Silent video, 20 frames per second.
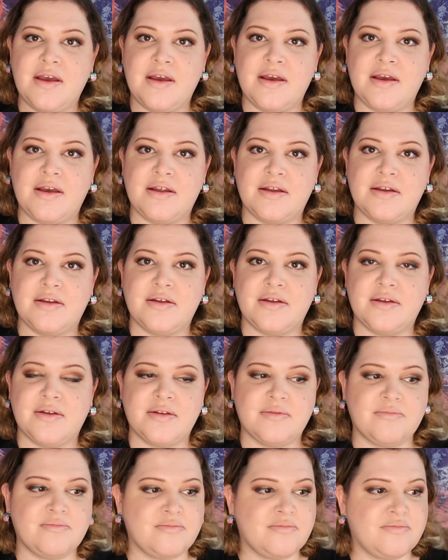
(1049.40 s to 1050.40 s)
and
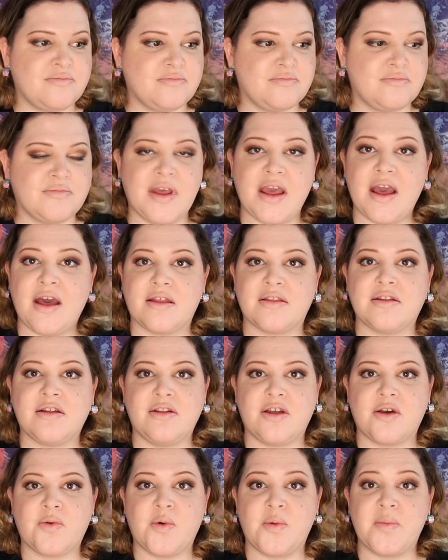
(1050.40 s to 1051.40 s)
yeah, the
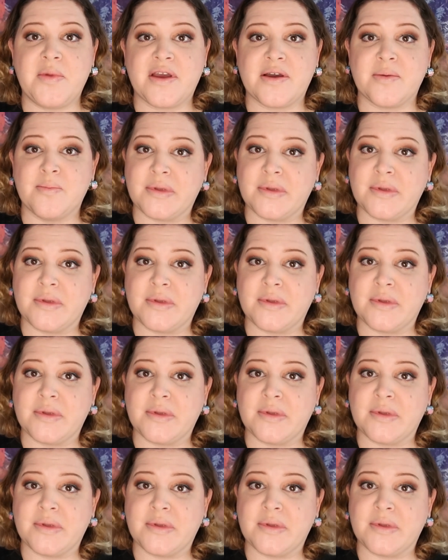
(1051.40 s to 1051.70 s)
look will be